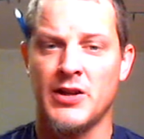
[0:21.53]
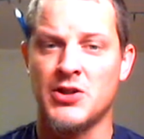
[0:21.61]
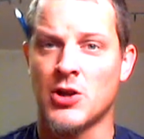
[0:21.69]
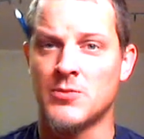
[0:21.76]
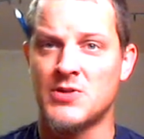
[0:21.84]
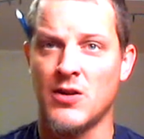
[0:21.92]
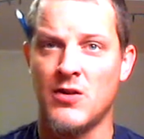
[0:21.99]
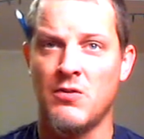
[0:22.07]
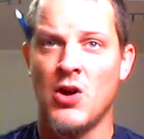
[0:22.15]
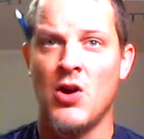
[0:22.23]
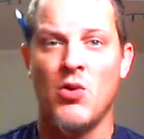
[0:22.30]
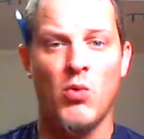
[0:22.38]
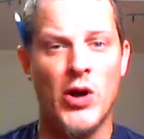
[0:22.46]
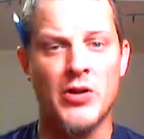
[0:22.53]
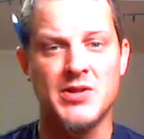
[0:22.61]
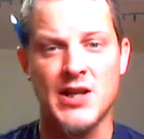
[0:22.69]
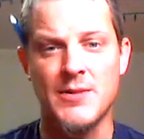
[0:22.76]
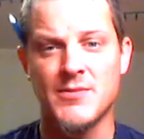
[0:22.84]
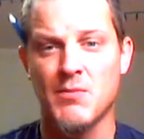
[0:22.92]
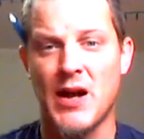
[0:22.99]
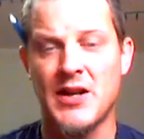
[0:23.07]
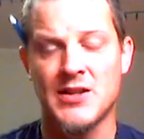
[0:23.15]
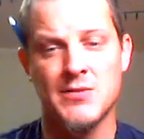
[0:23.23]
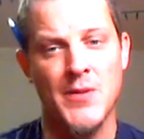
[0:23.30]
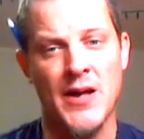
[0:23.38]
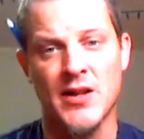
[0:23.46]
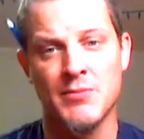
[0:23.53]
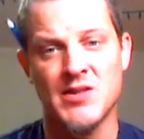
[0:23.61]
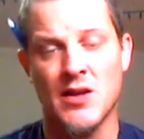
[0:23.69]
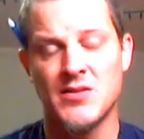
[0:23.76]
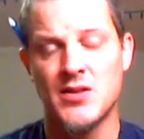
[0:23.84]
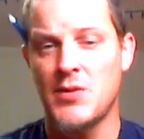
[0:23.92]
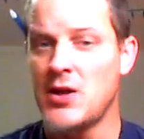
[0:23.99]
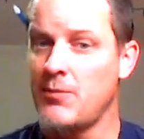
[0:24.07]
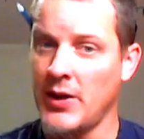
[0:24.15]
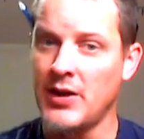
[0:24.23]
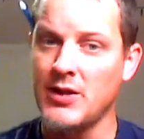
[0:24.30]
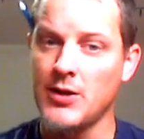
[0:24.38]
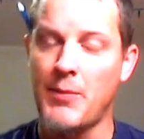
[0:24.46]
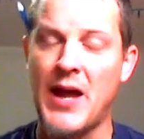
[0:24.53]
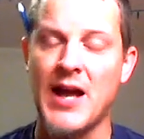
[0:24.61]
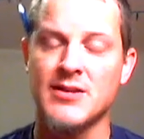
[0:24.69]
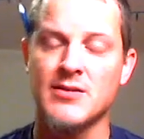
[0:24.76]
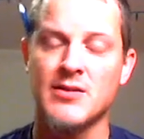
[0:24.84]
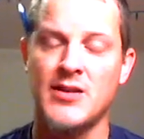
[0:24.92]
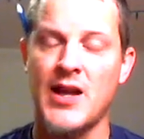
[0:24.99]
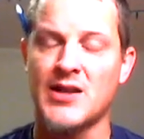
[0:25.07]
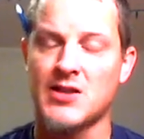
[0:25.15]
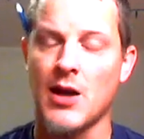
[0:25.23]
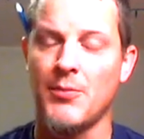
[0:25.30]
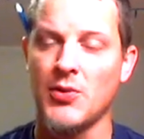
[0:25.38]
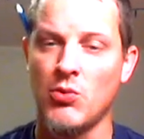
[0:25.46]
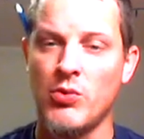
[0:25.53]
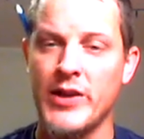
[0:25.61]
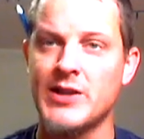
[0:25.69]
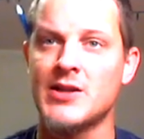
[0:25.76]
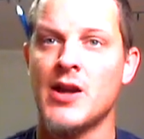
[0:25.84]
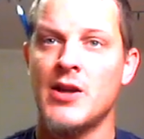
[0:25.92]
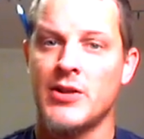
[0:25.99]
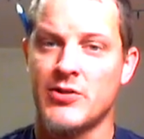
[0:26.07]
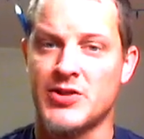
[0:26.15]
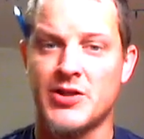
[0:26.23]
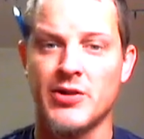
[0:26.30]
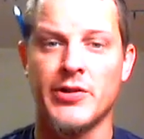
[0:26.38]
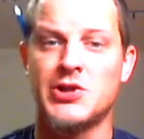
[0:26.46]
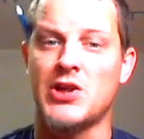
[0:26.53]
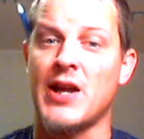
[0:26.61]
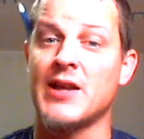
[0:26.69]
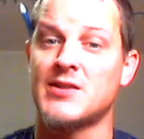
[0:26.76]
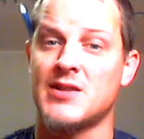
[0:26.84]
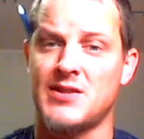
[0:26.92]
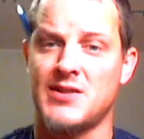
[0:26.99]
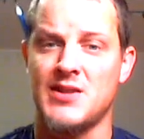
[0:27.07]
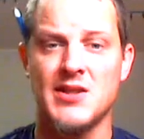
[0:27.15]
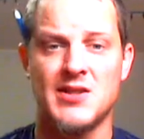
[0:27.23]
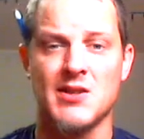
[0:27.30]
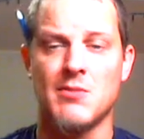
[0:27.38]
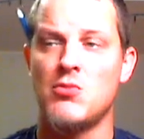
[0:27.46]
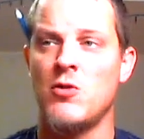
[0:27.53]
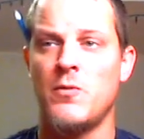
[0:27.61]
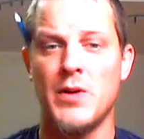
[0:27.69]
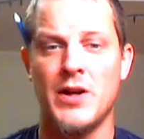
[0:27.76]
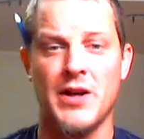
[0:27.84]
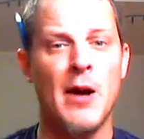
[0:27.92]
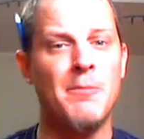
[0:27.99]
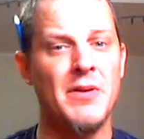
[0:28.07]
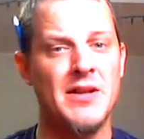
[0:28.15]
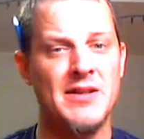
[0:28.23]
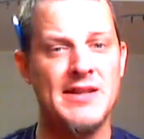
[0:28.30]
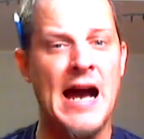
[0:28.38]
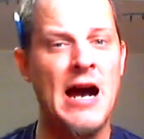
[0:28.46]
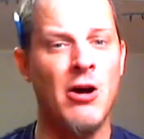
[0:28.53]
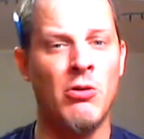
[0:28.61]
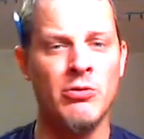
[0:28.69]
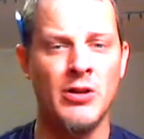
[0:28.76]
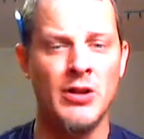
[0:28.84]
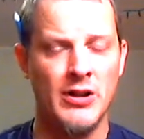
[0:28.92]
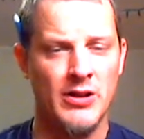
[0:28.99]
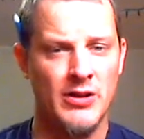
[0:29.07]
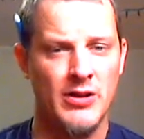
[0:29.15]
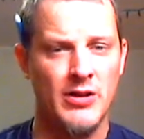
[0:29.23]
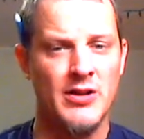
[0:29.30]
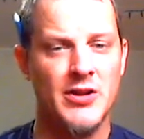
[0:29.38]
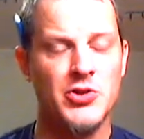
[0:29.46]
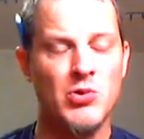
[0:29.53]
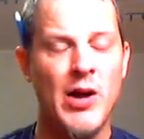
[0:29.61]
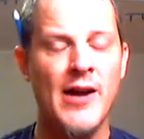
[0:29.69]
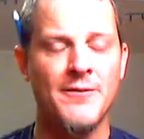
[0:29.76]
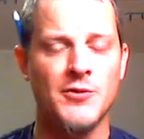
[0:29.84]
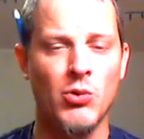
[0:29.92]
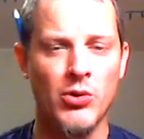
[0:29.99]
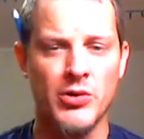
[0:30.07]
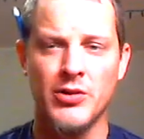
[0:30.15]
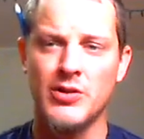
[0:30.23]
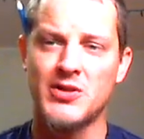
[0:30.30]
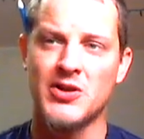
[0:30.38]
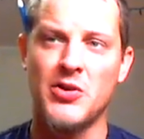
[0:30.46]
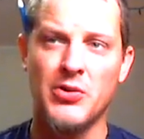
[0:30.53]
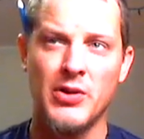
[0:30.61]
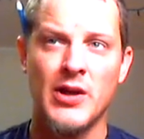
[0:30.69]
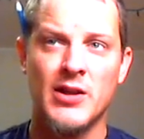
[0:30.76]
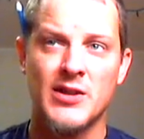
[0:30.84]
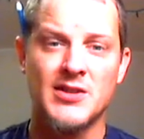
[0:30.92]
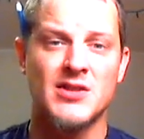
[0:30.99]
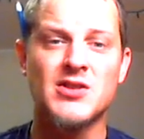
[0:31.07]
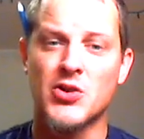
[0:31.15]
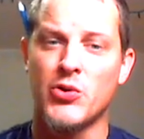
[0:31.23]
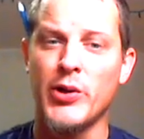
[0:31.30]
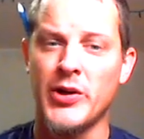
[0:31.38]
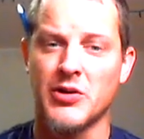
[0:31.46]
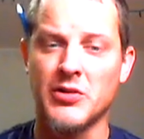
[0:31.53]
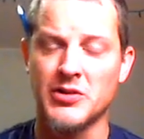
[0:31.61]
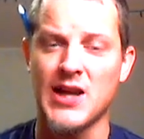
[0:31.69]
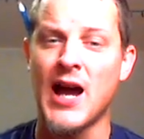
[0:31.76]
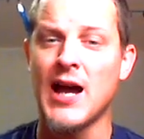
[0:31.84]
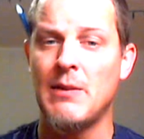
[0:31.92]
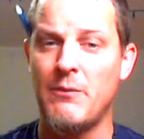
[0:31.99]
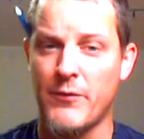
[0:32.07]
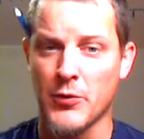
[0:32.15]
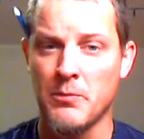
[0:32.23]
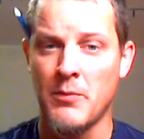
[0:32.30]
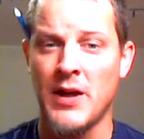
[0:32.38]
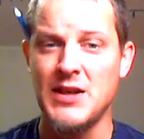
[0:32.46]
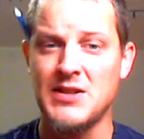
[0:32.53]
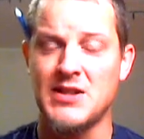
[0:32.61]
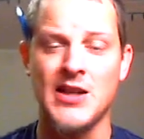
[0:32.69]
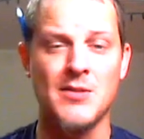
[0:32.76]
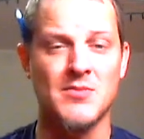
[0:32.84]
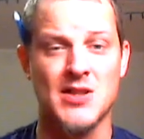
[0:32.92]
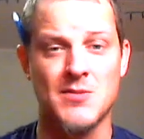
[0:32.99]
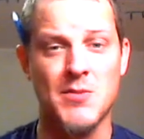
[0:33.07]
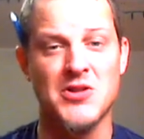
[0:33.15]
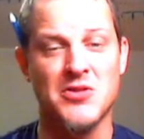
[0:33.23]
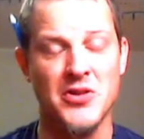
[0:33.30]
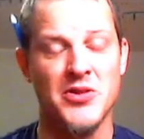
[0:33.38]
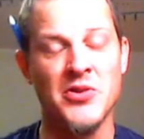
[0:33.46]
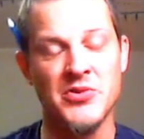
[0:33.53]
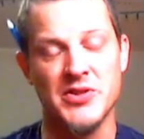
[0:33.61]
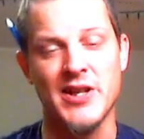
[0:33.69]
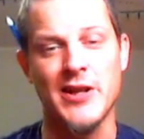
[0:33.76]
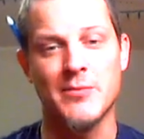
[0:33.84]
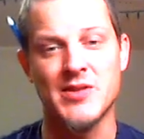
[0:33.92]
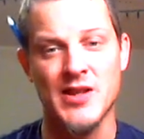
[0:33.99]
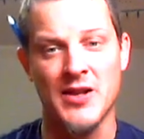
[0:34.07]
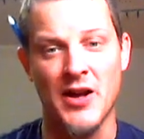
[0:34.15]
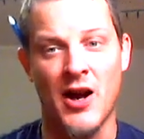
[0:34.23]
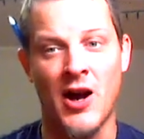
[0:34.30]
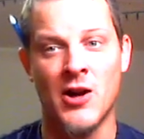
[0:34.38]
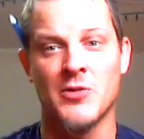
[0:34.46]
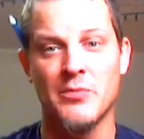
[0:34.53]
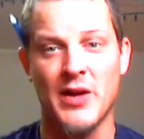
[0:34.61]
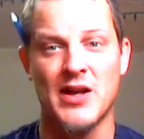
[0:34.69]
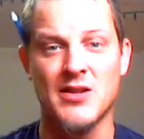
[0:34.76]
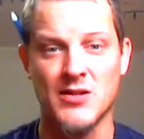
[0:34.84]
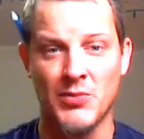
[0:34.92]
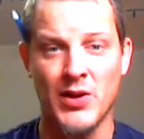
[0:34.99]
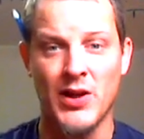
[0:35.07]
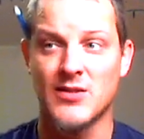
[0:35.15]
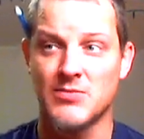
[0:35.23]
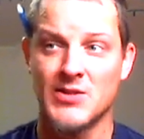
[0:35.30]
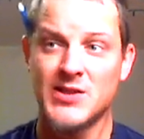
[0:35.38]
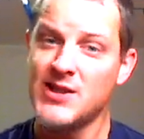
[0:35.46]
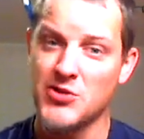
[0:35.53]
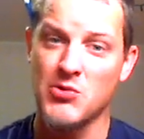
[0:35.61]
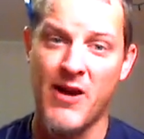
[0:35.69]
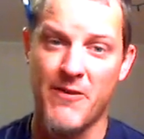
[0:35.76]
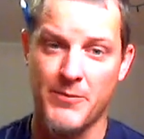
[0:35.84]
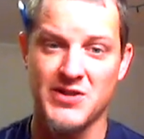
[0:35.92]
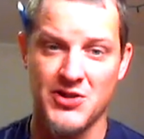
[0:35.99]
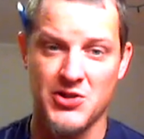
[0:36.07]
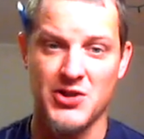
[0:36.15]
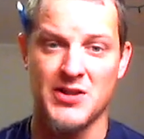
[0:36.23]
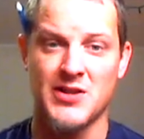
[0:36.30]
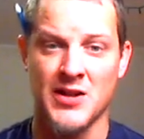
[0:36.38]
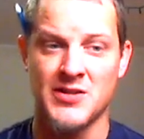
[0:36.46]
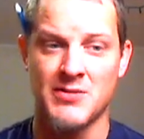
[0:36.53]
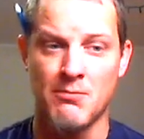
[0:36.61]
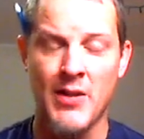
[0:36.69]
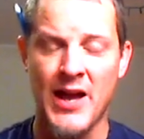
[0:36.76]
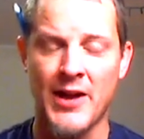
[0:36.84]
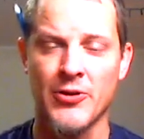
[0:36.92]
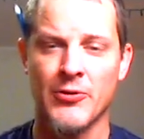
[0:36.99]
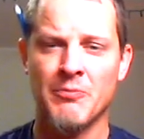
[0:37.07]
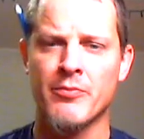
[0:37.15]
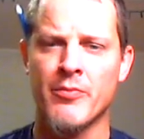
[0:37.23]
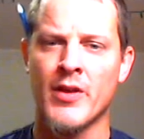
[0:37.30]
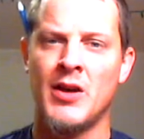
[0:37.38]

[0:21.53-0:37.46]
in terms of where teams might expect themselves to be. But in the past next couple of weeks, there's still a chance to see some movement up and down the draft order. So this is a critical time for many teams, especially those teams that aren't making the playoffs, because the draft position does matter.